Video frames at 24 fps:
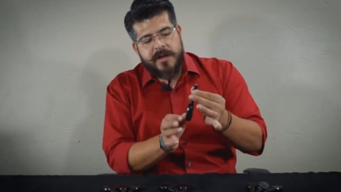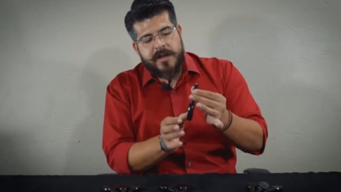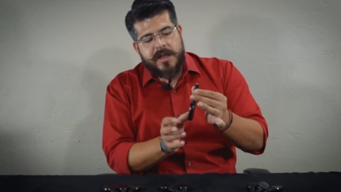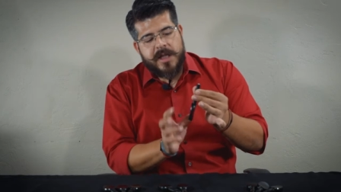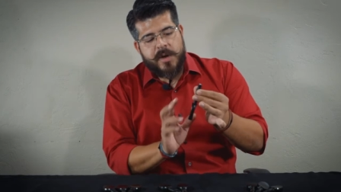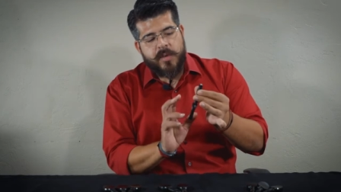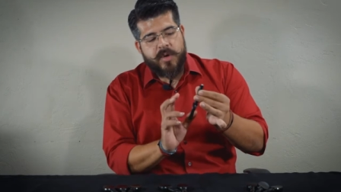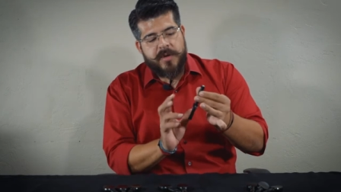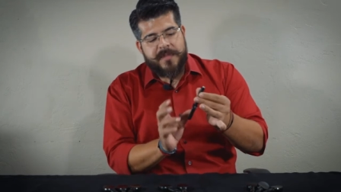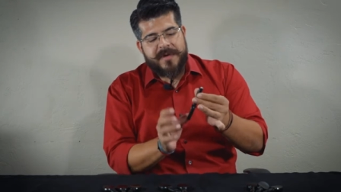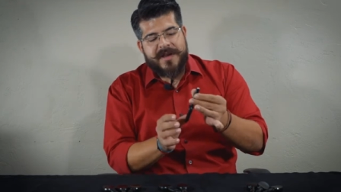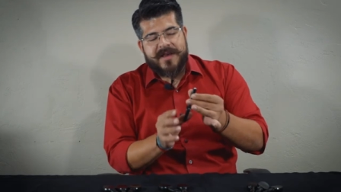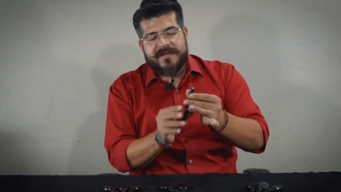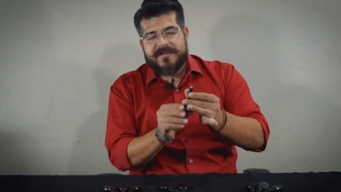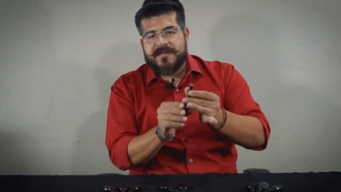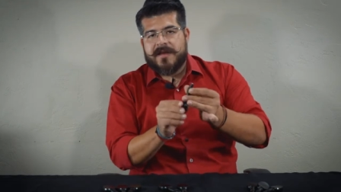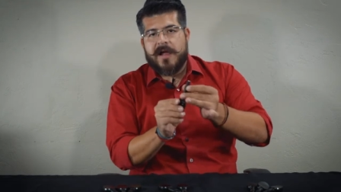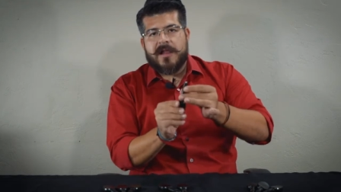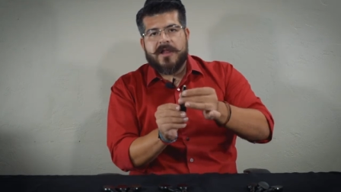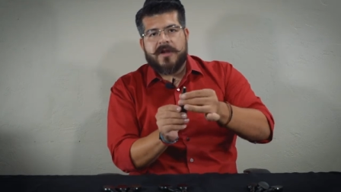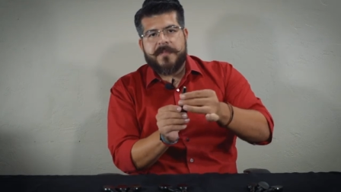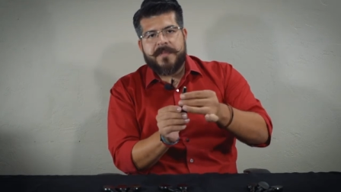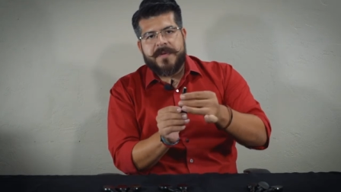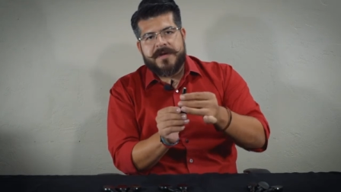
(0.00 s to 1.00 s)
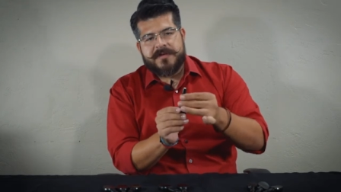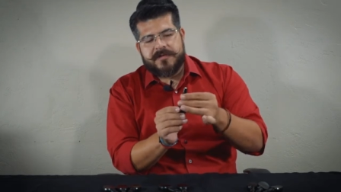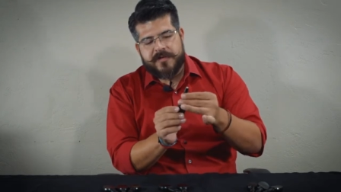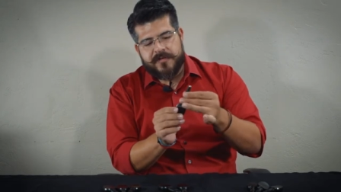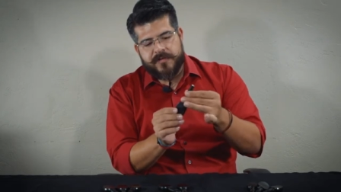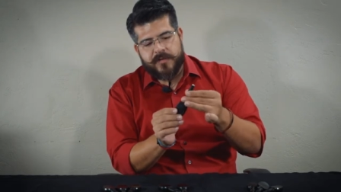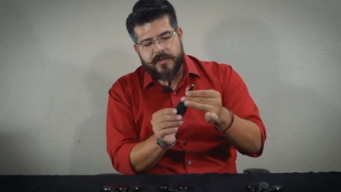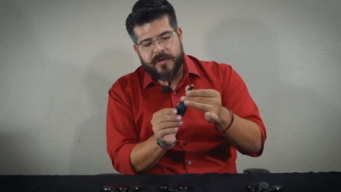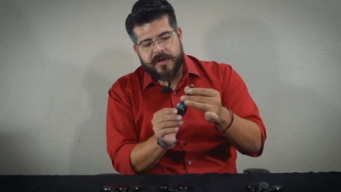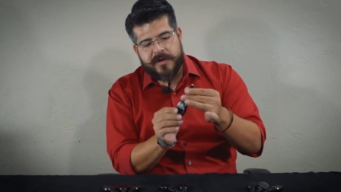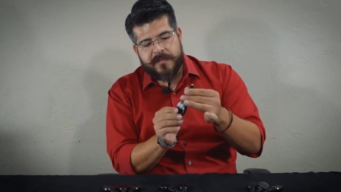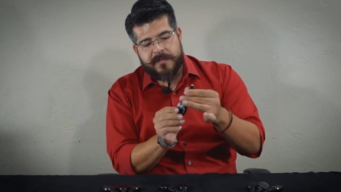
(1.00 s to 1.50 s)
It would be a solid piece of
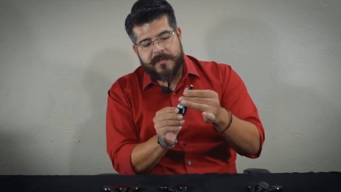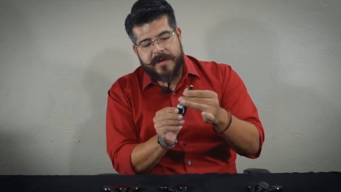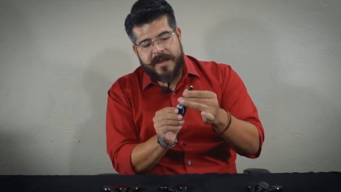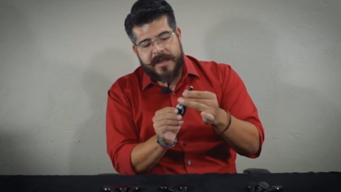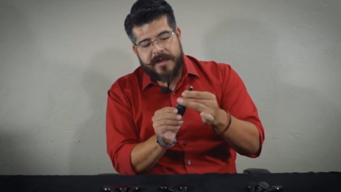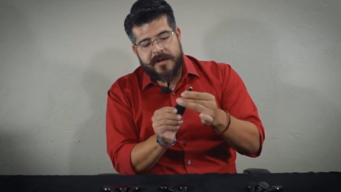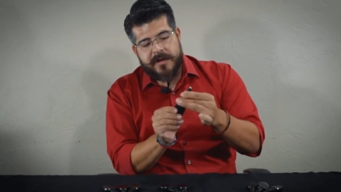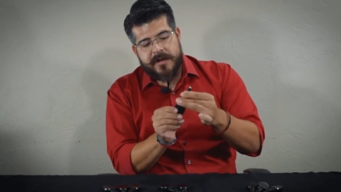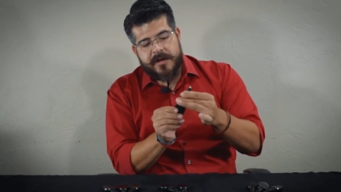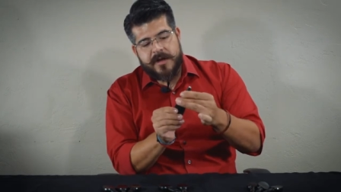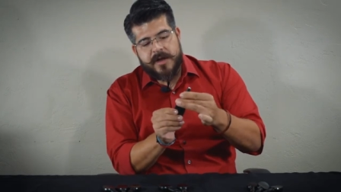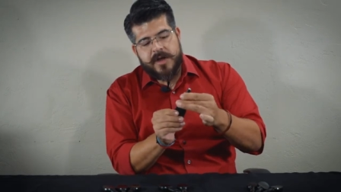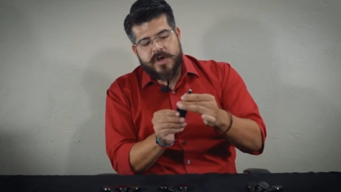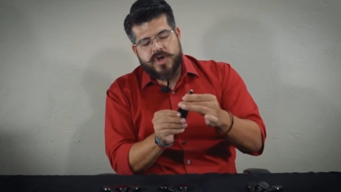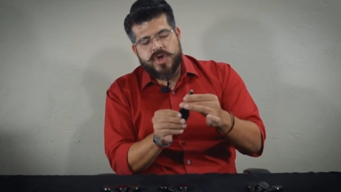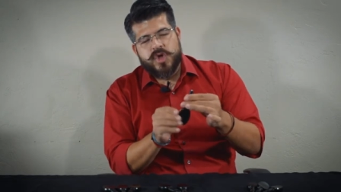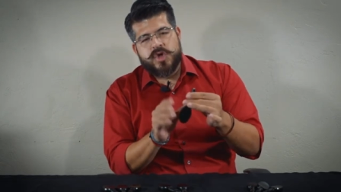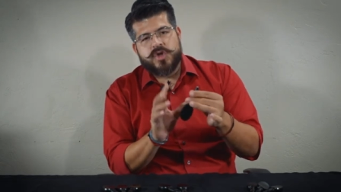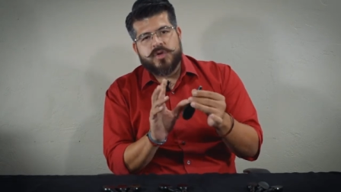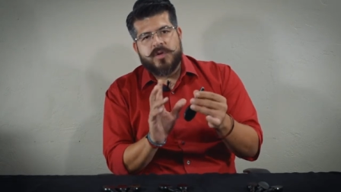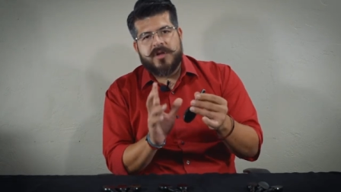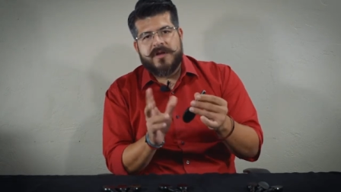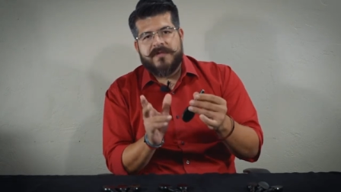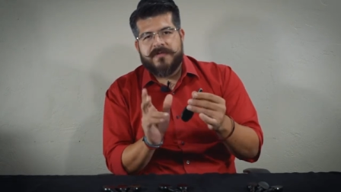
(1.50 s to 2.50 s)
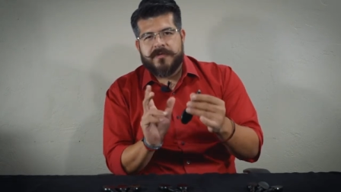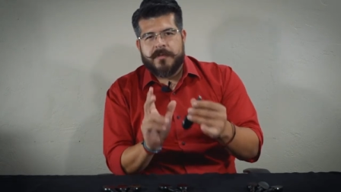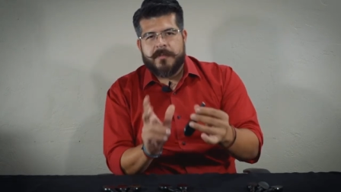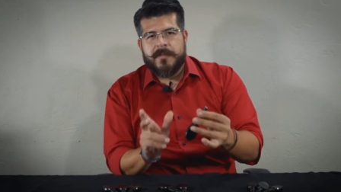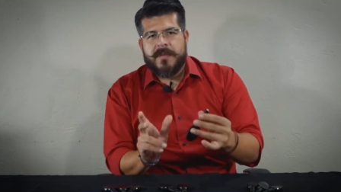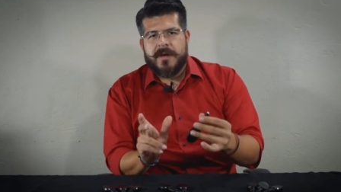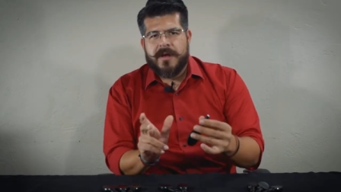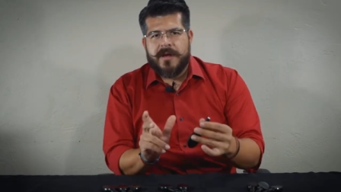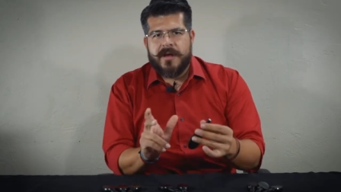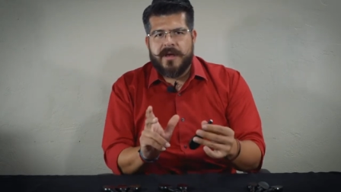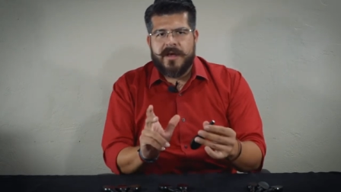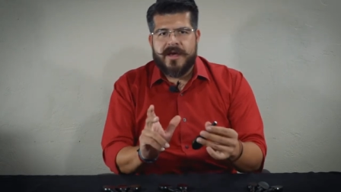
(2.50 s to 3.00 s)
wood made usually
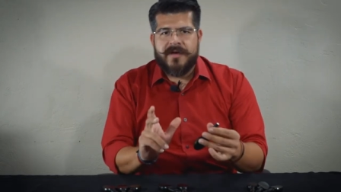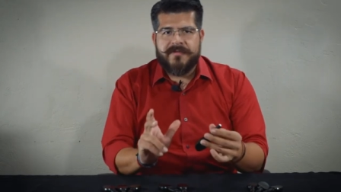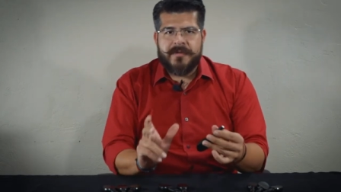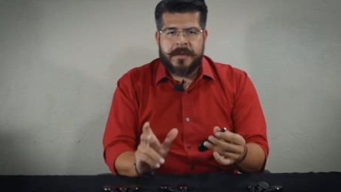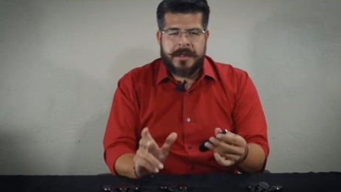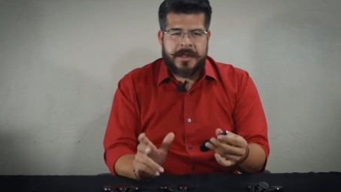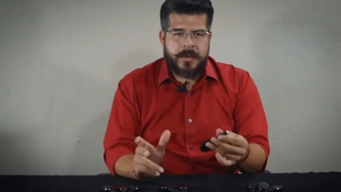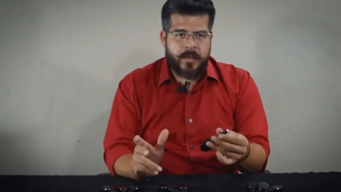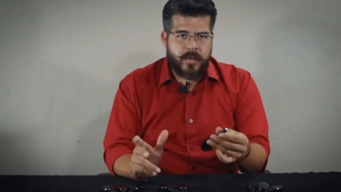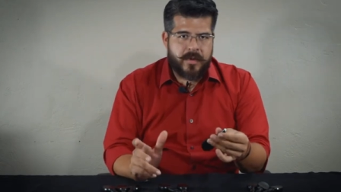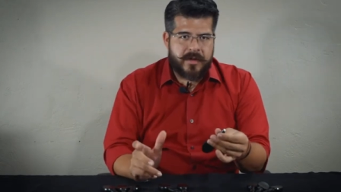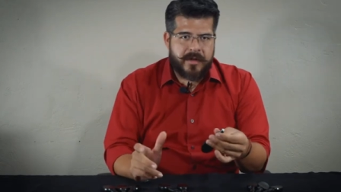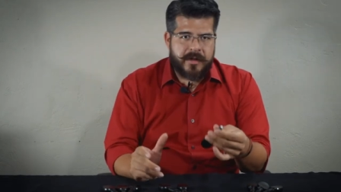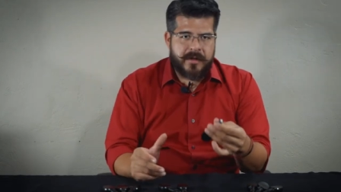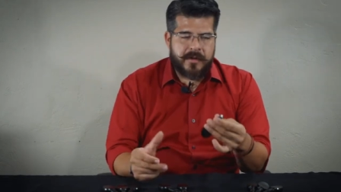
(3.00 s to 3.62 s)
from ebony wood